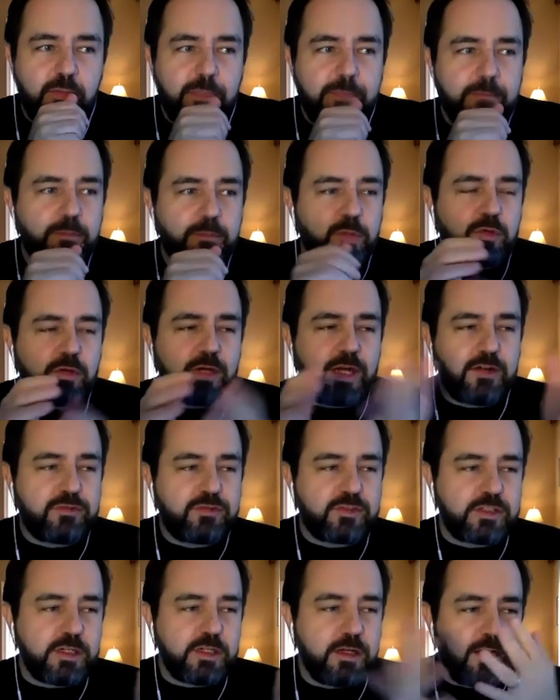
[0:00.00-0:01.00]

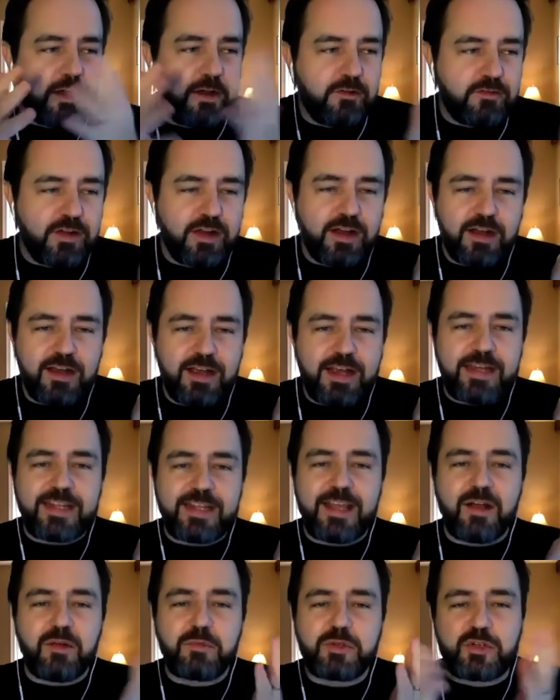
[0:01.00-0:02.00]
bereft of
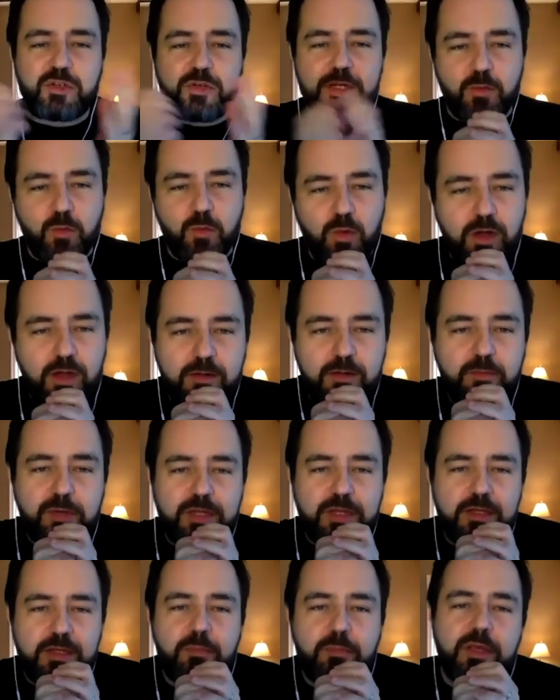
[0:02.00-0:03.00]
any Elm Street one,
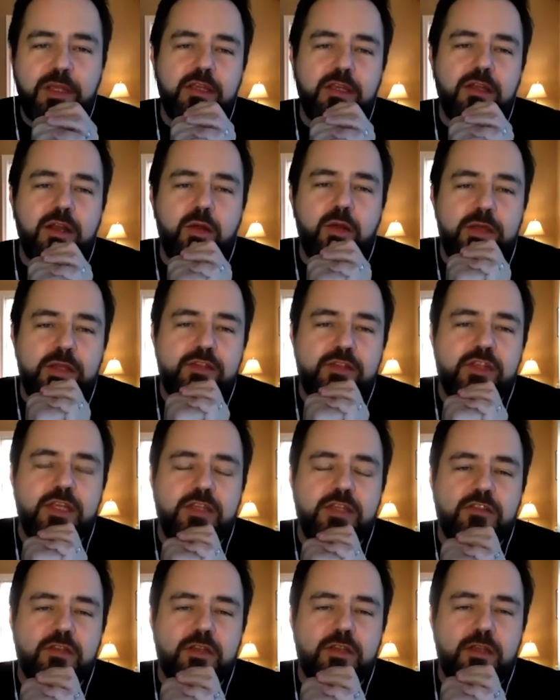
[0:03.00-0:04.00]
but
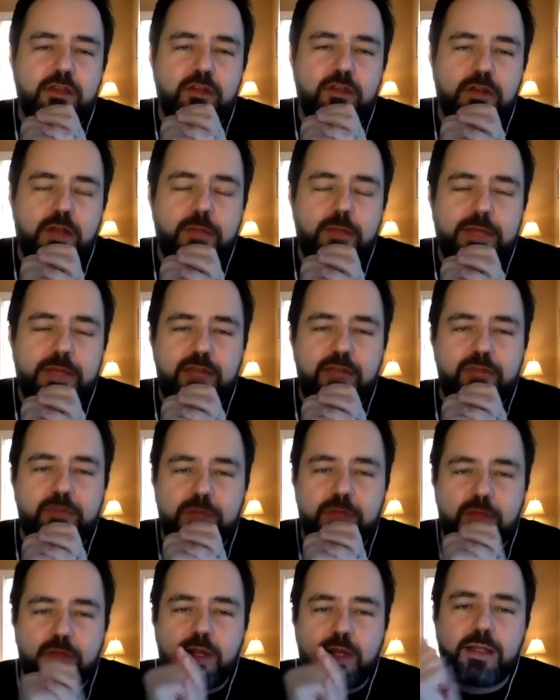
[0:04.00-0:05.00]
it's you're coming at it from
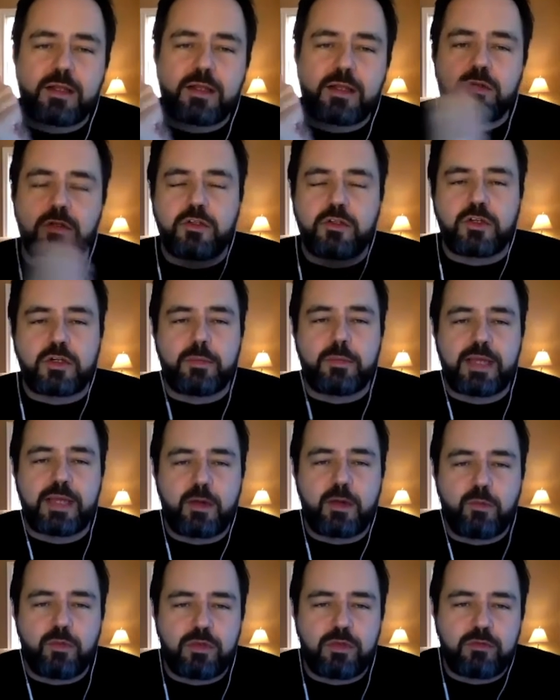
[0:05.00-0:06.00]
another angle, and you're coming at
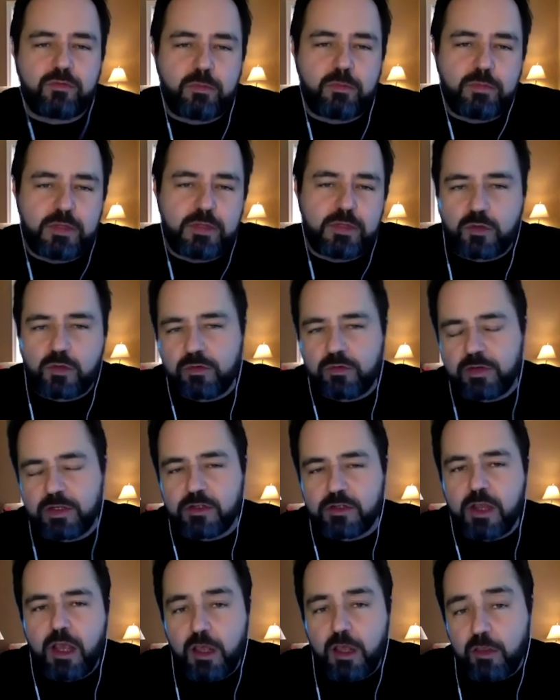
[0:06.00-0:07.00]
it with it from his
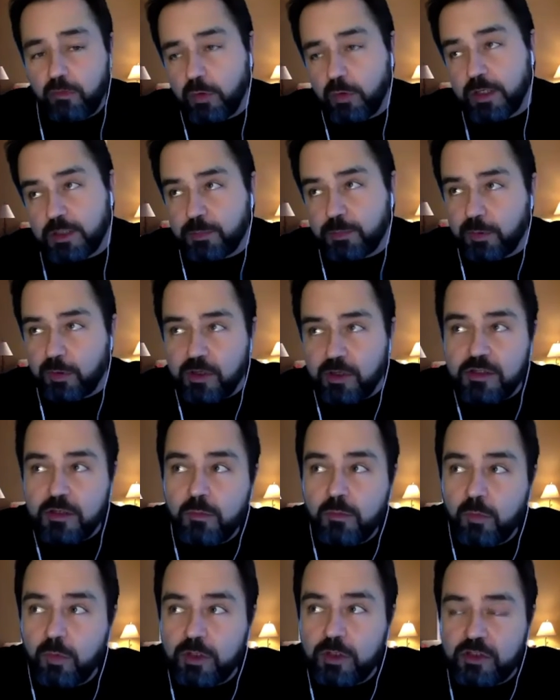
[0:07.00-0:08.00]
through his
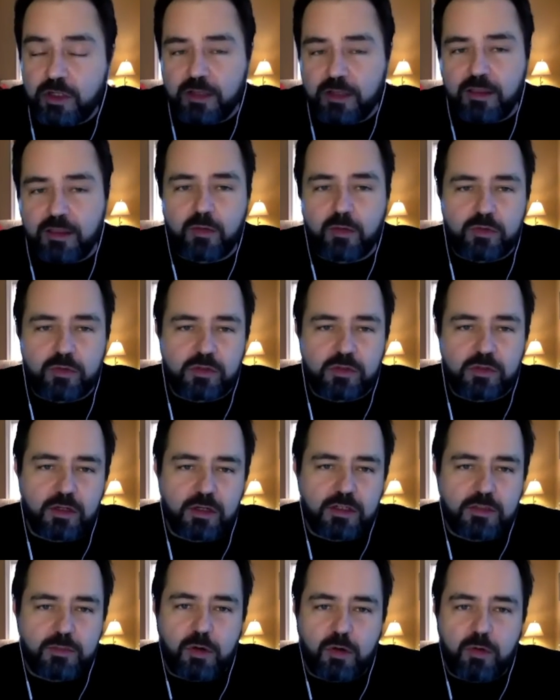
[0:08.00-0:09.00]
prism, which I think was a
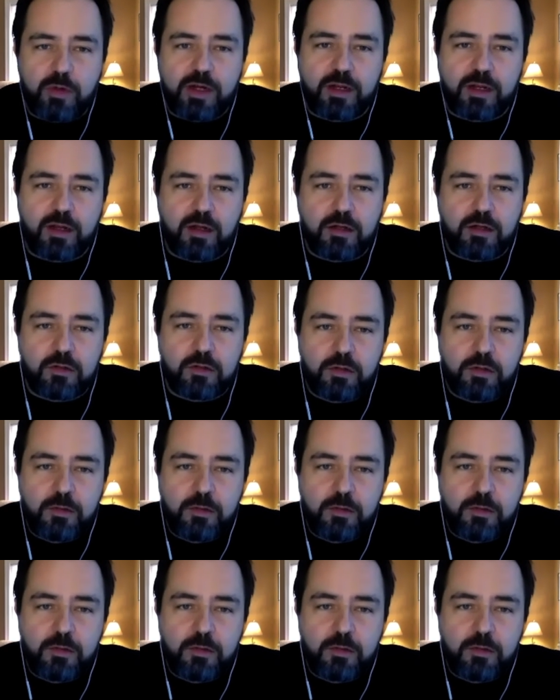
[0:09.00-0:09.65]
smart way to go.